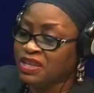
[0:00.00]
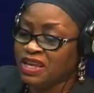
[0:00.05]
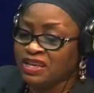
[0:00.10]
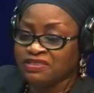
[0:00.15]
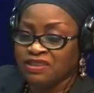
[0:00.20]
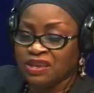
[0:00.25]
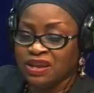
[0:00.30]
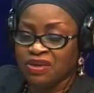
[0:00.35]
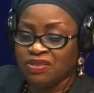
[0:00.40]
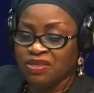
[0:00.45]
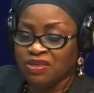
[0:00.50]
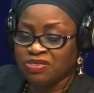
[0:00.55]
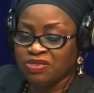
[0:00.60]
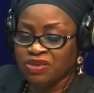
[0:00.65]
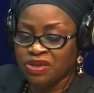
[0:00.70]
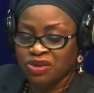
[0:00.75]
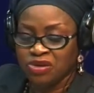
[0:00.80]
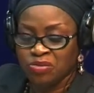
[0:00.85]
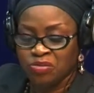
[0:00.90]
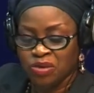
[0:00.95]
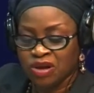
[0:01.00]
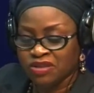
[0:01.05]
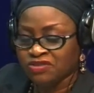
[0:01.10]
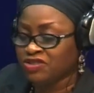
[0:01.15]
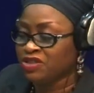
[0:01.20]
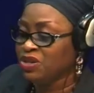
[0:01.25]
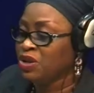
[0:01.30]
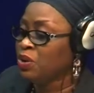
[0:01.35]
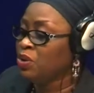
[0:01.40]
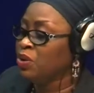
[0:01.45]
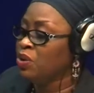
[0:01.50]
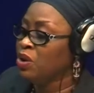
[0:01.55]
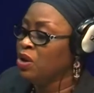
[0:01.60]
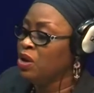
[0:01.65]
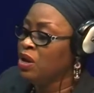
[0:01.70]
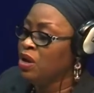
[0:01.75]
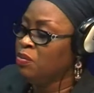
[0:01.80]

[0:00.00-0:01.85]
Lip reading: That's another thing you must know.